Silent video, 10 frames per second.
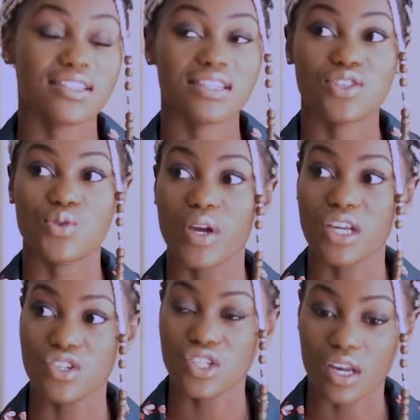
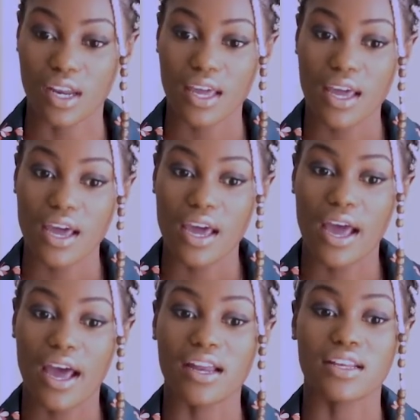situation.
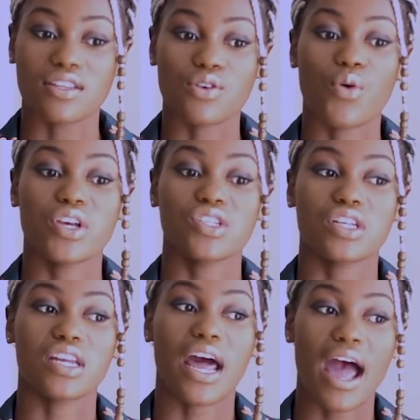And the
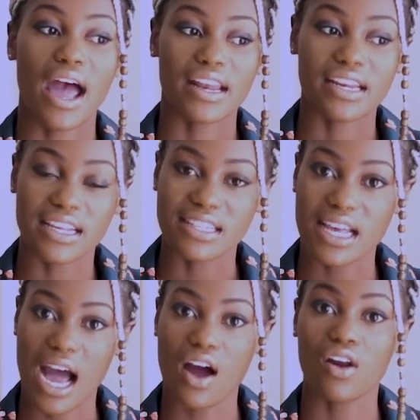question at hand is
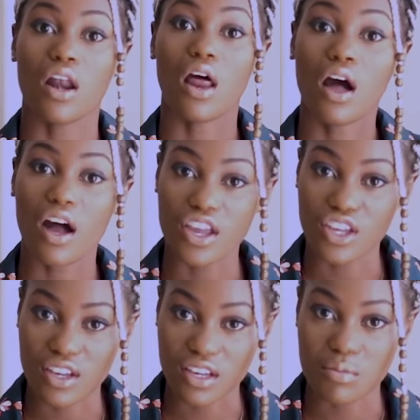how long are
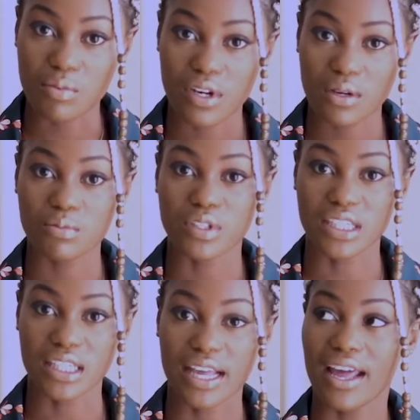you going to put up with
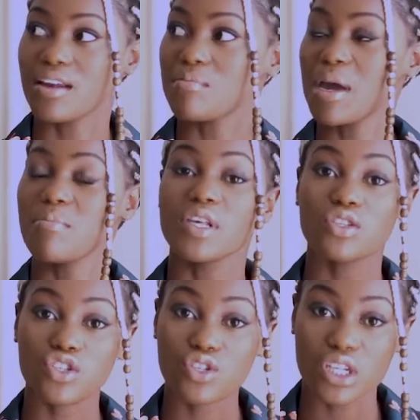it? And my
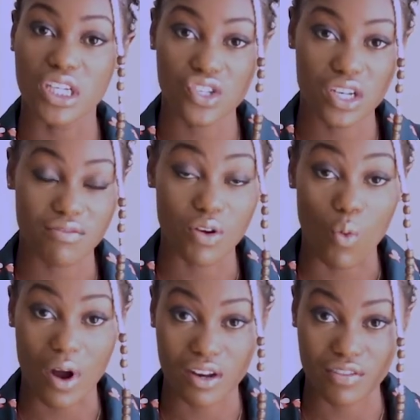message to each and
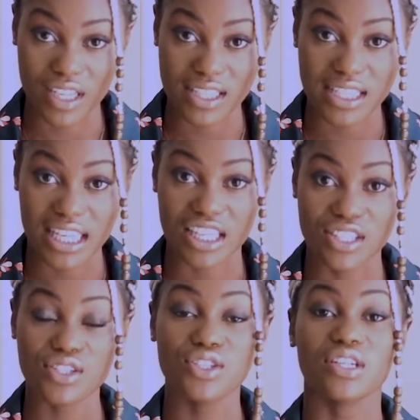every one of us
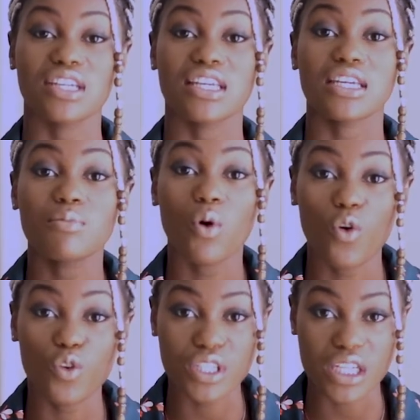is to keep
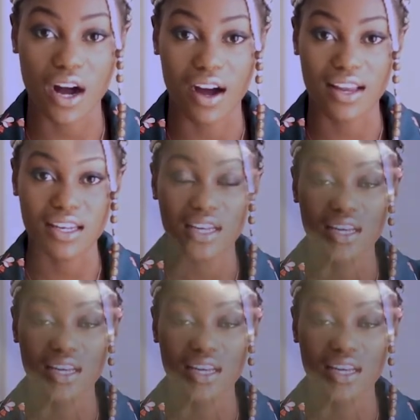holding on.